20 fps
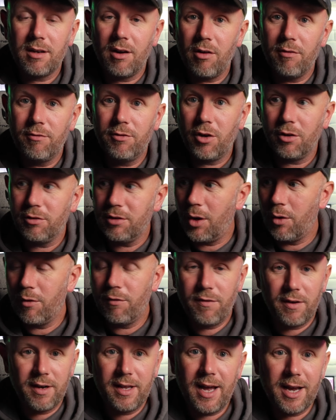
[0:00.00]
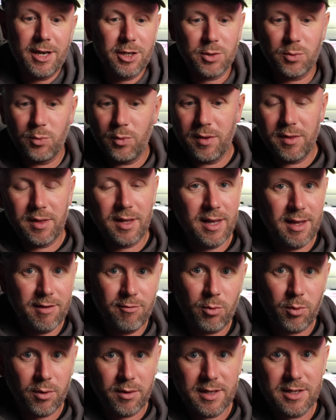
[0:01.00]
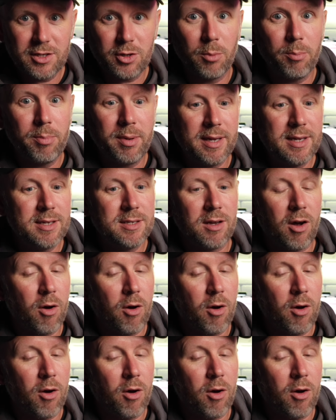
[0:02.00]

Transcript: I've got no affiliation with either one of these companies.